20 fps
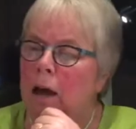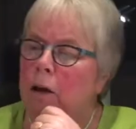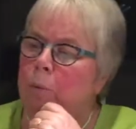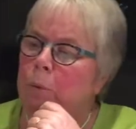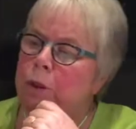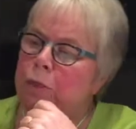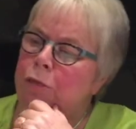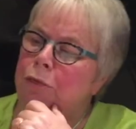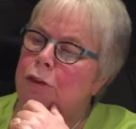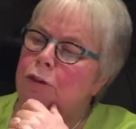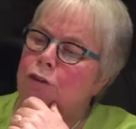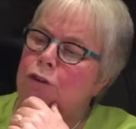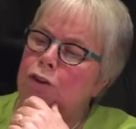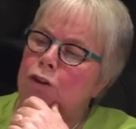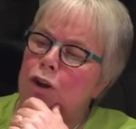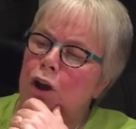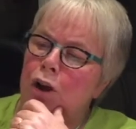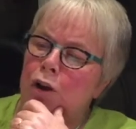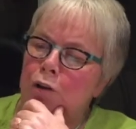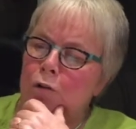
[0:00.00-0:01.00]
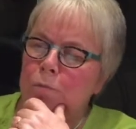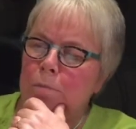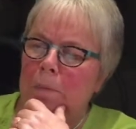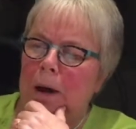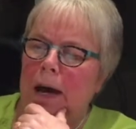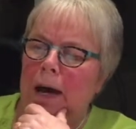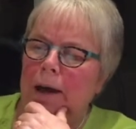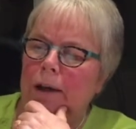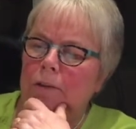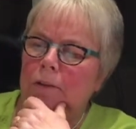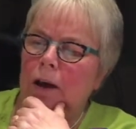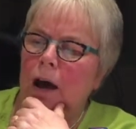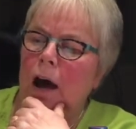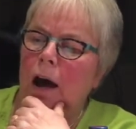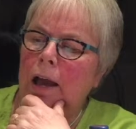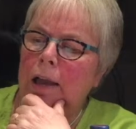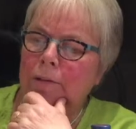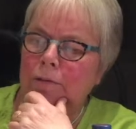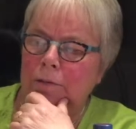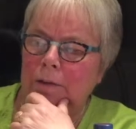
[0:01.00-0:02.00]
With the Nomad,
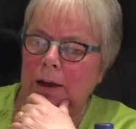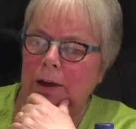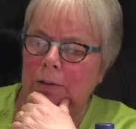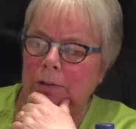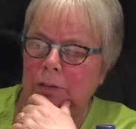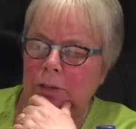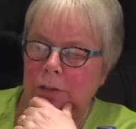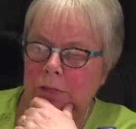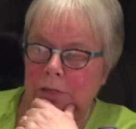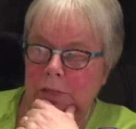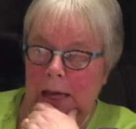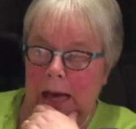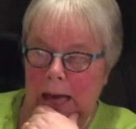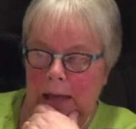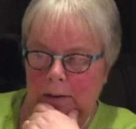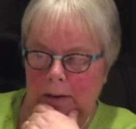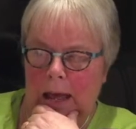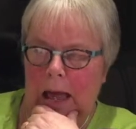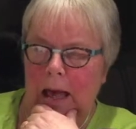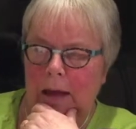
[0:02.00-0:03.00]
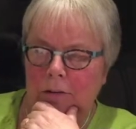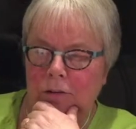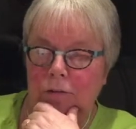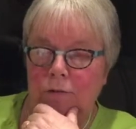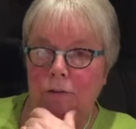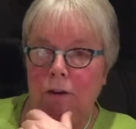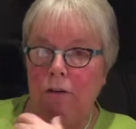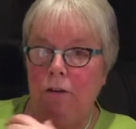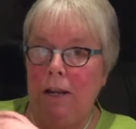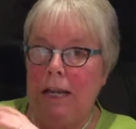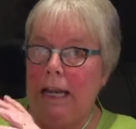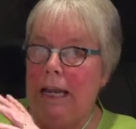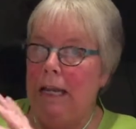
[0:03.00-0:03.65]
I found that that had a very